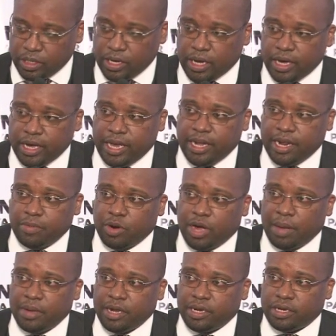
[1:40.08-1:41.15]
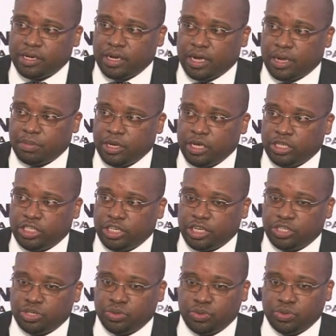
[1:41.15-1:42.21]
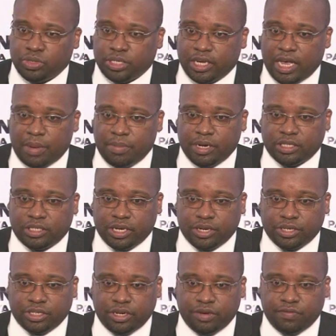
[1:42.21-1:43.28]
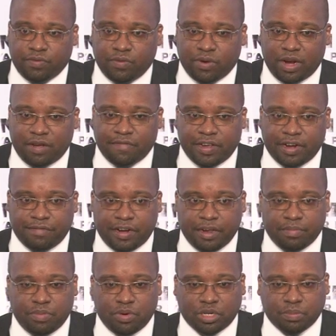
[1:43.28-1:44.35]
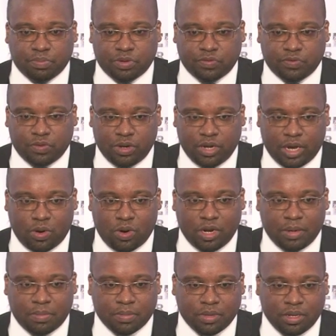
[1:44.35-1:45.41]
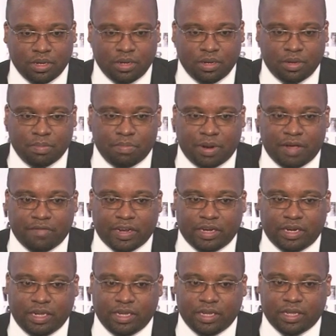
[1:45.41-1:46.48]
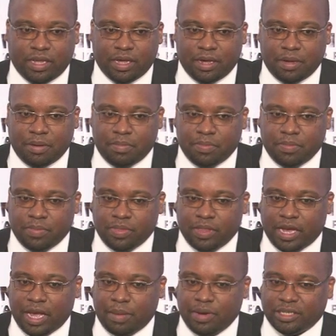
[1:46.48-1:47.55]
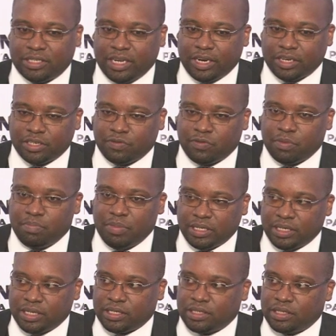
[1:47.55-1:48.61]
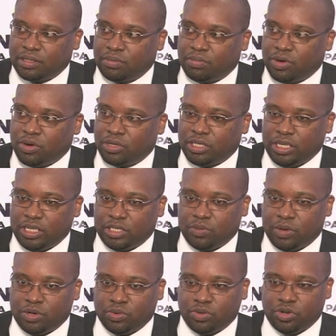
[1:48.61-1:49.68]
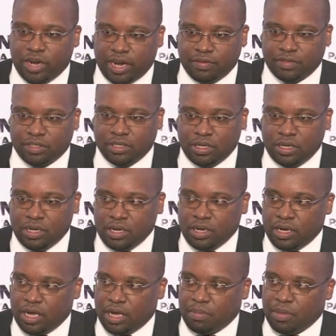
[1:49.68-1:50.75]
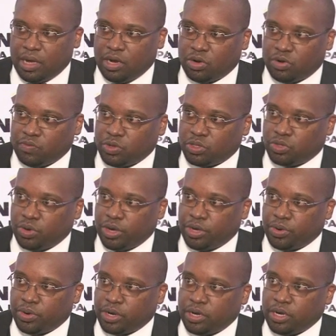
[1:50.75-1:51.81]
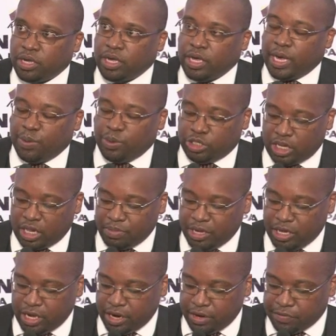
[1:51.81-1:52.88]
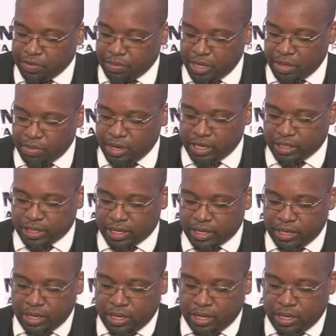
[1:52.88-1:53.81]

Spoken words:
Aidan Mohammed, AGH, who's a cabinet secretary for a very, very important portfolio. I call him privately the cabinet secretary for business, because he's the one who drives a lot of what's going on, and we shall be hearing from him later.